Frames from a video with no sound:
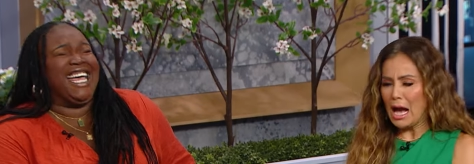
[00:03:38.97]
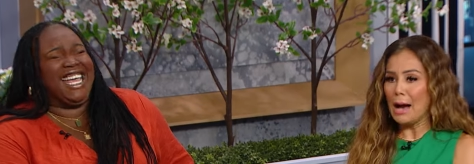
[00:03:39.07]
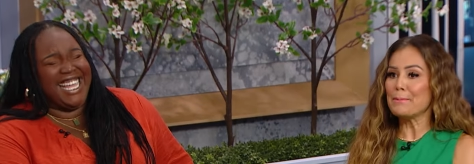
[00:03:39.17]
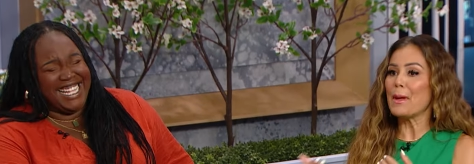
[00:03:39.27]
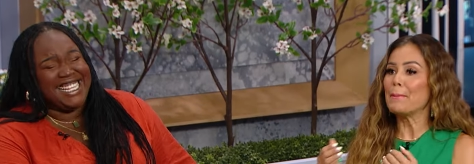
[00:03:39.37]

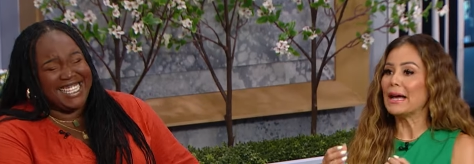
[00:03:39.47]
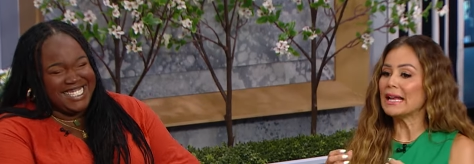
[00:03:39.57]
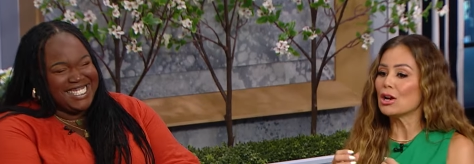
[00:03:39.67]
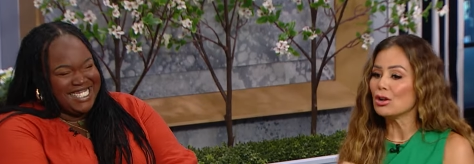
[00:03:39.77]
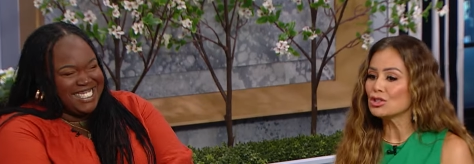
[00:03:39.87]
Speaker 1: um,
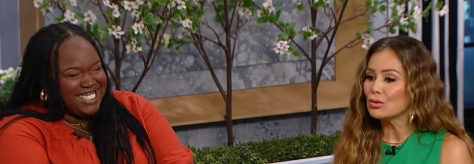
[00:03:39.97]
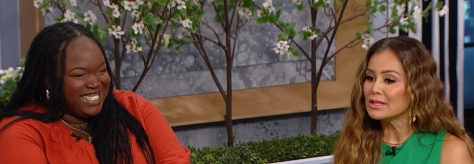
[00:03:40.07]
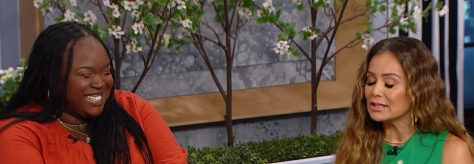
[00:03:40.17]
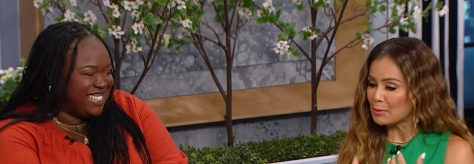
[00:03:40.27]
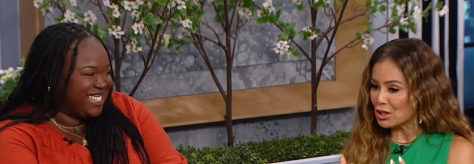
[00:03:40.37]
but it
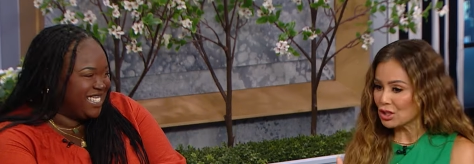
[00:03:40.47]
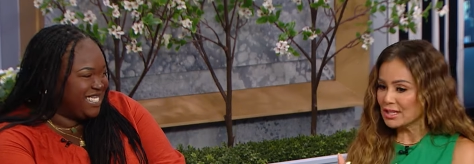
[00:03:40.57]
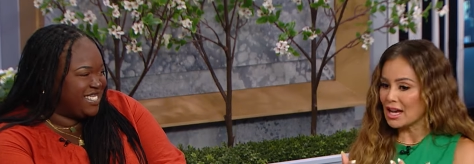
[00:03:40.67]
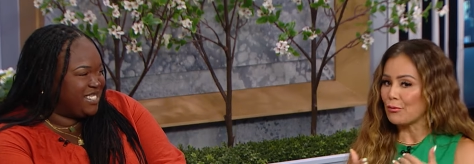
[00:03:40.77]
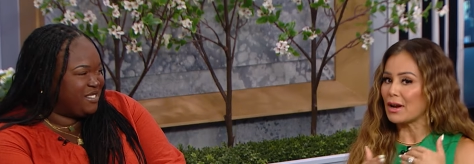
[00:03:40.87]
also is
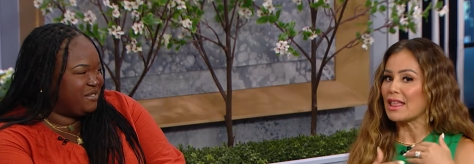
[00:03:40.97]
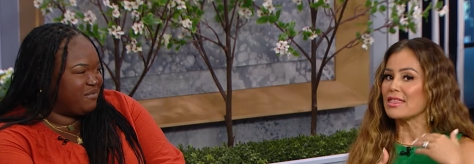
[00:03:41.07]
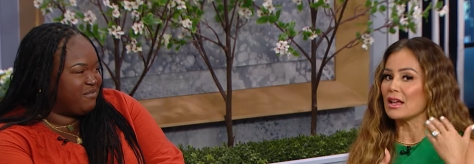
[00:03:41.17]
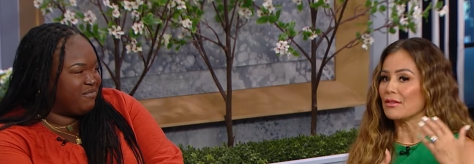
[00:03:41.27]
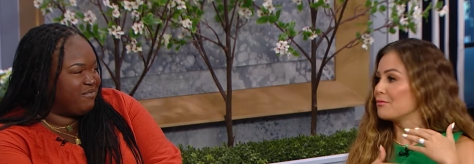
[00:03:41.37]
especially tough when
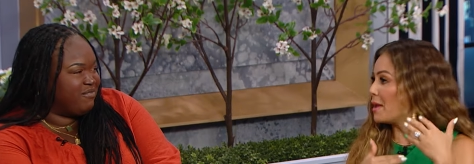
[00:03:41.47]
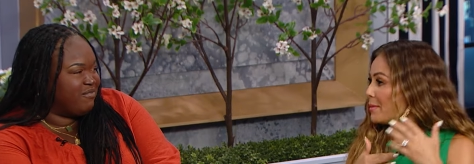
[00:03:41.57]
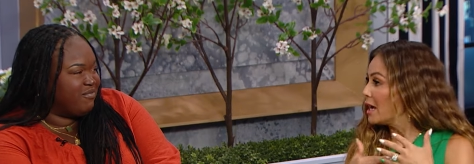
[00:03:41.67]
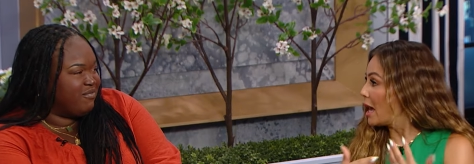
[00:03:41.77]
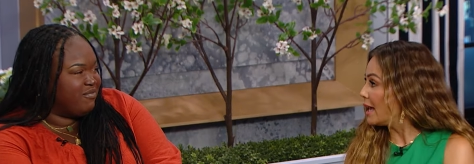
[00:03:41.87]
I think of
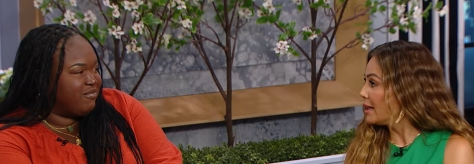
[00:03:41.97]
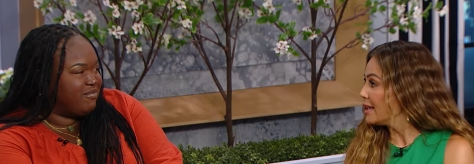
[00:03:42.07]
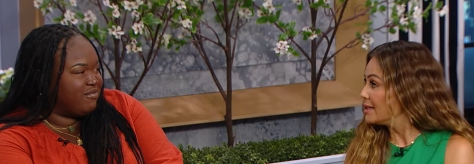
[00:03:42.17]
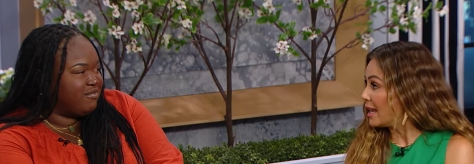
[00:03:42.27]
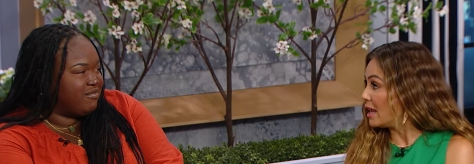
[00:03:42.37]
maybe a guy
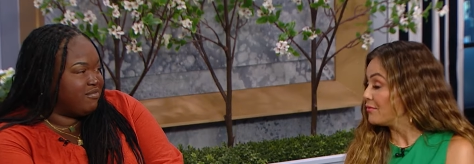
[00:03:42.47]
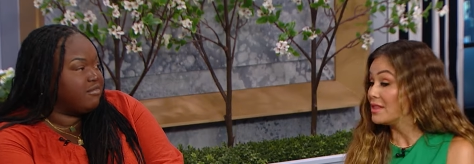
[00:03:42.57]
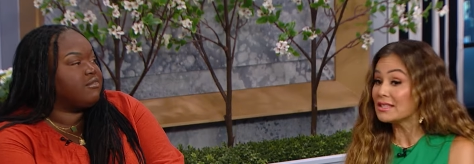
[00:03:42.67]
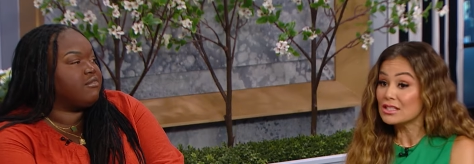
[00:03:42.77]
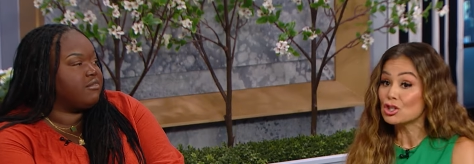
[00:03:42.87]
like
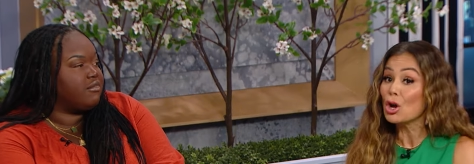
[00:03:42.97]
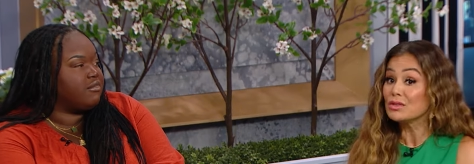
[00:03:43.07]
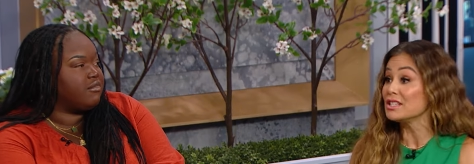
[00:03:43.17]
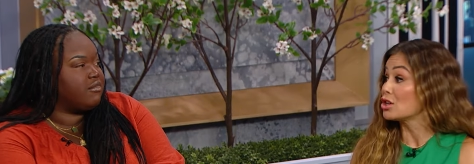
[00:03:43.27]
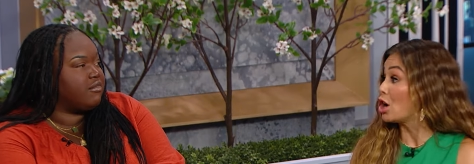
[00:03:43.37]
Dave. This
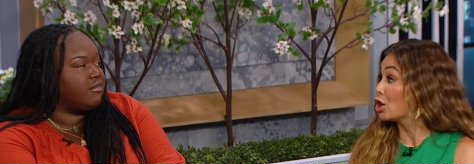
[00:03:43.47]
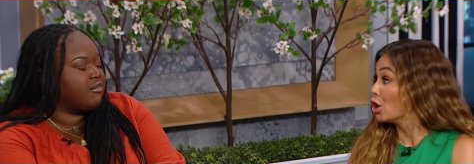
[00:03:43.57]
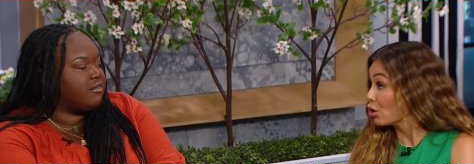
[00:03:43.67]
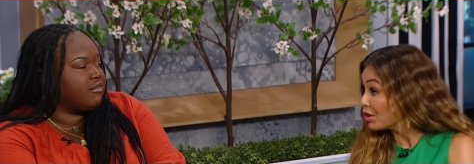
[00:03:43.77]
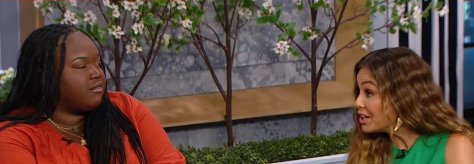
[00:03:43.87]
shows he's
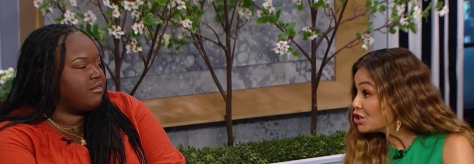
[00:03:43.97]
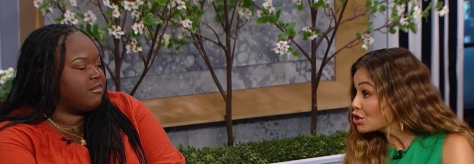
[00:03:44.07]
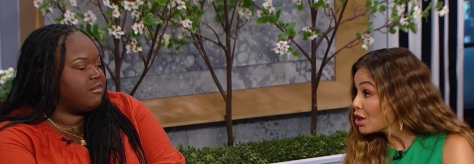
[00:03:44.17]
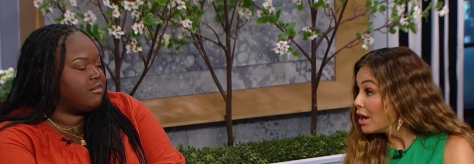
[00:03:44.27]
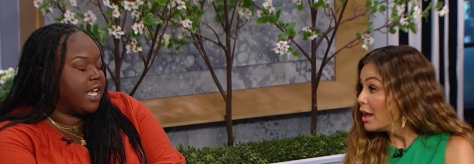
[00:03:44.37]
got
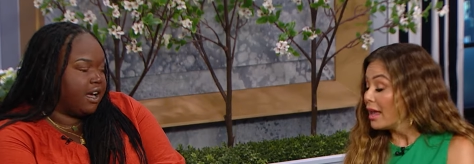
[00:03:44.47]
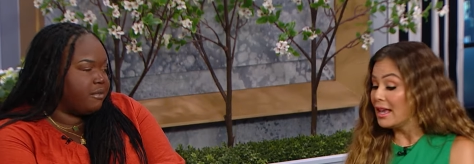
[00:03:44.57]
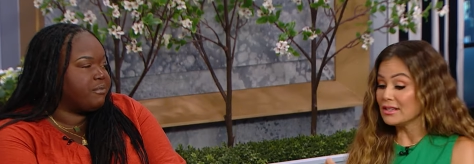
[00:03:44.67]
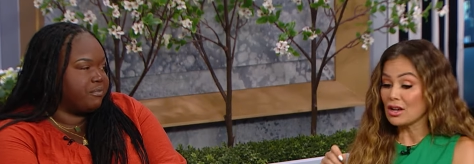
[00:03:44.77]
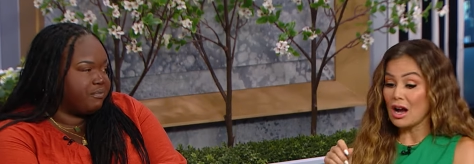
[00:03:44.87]
courage. Mm -hmm.
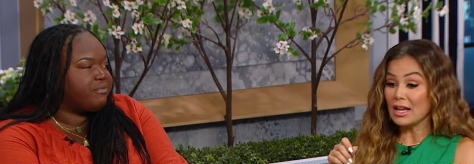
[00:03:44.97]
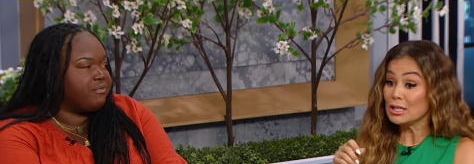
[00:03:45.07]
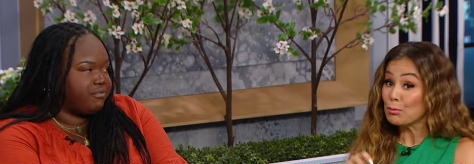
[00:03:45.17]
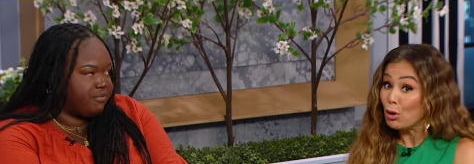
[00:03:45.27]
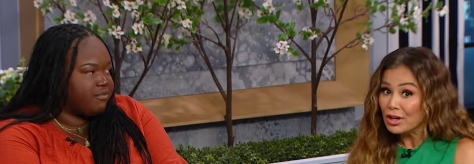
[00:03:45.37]
yeah. He's got,
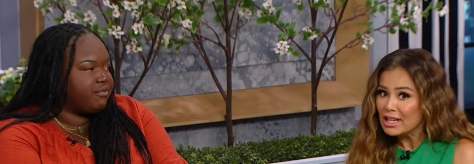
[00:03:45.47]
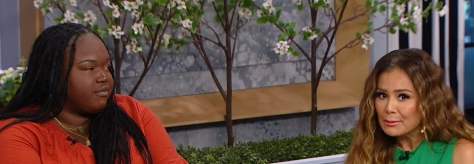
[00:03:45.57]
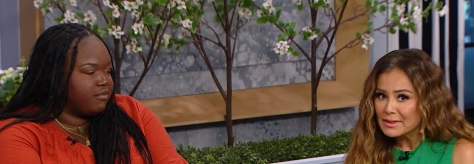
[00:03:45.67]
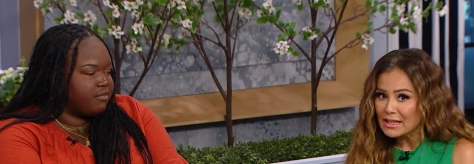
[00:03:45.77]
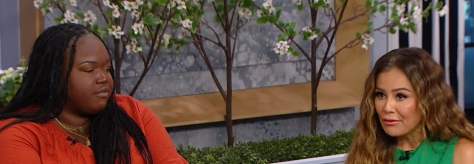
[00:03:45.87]
he's
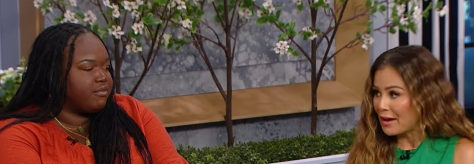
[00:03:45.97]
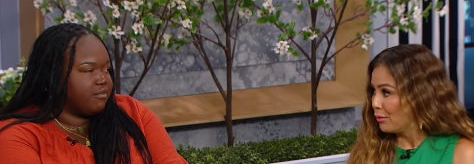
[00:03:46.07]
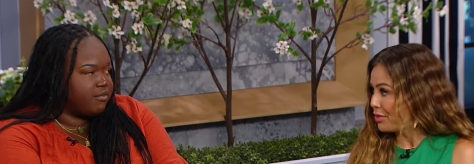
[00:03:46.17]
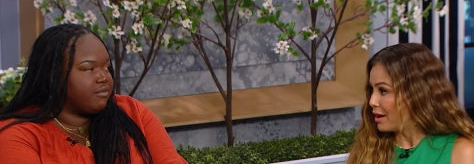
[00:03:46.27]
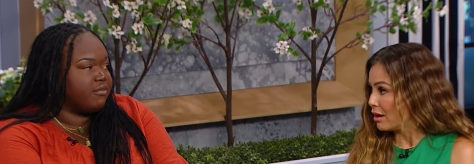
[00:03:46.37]
putting himself
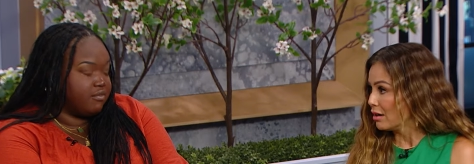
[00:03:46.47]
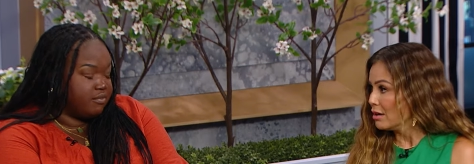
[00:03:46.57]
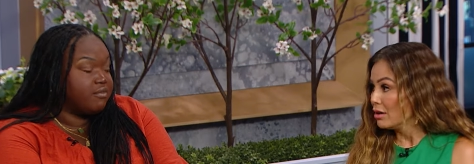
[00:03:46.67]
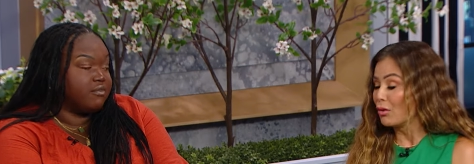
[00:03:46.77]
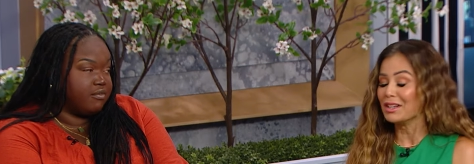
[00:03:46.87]
out there,
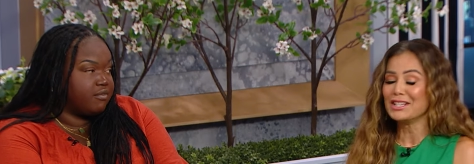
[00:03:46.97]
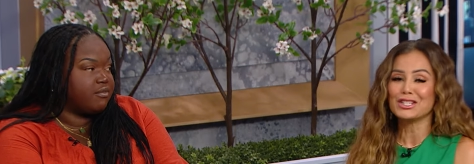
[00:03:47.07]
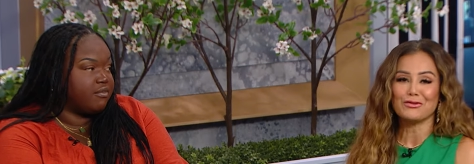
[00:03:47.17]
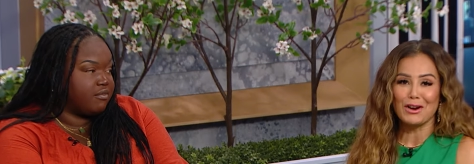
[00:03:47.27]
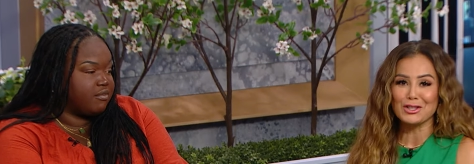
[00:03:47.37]
or at
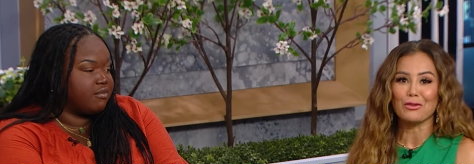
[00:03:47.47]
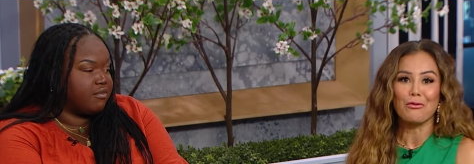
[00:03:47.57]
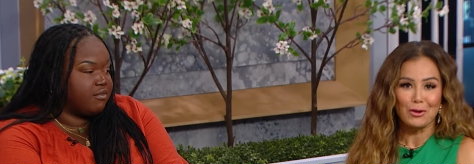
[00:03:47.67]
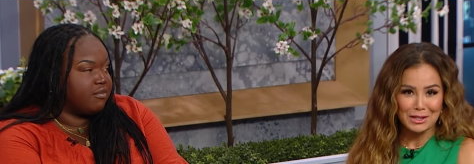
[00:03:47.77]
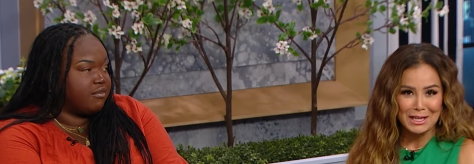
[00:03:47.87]
least his friends
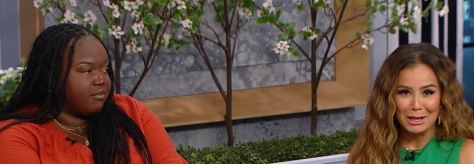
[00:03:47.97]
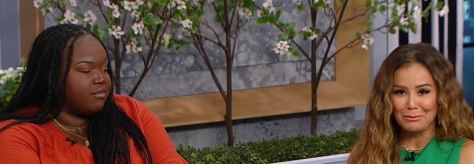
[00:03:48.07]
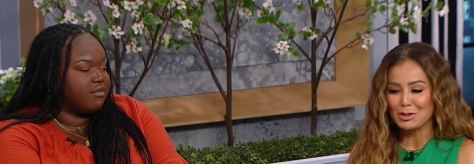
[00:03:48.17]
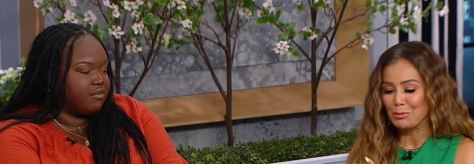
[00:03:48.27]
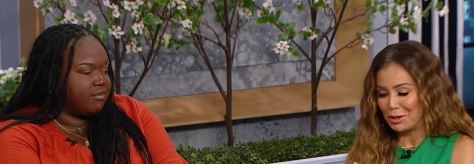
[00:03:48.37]
are forcing
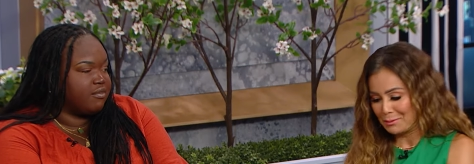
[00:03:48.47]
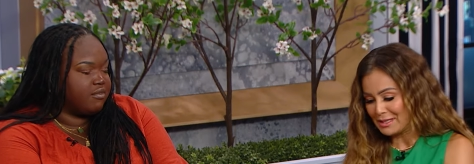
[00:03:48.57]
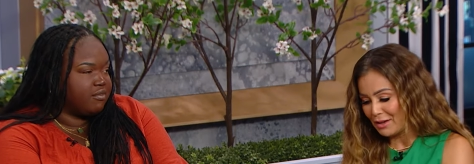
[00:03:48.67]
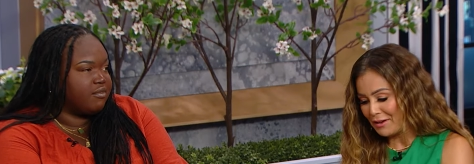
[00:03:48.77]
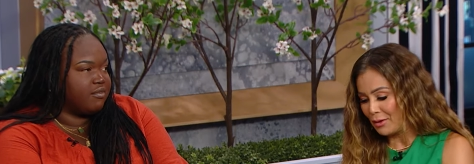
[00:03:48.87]
him to put
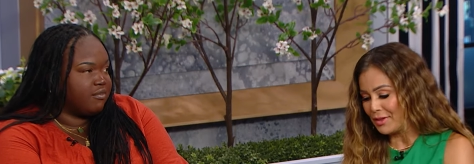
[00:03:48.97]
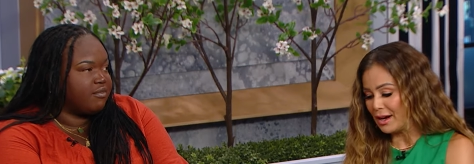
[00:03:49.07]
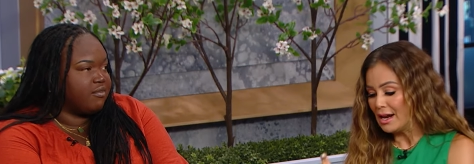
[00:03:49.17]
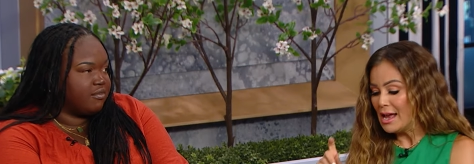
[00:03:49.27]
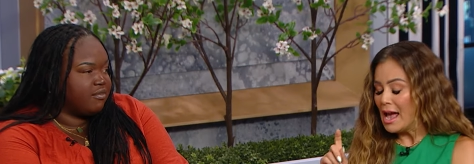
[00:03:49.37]
himself out
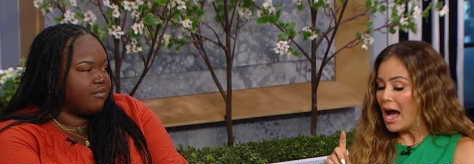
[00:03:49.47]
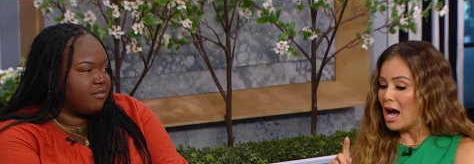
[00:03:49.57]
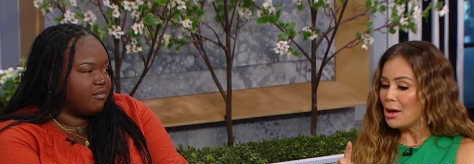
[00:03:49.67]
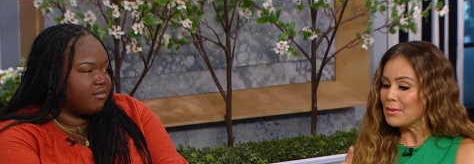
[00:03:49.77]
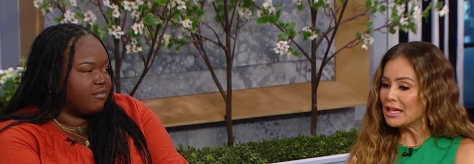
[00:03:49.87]
there. Yeah.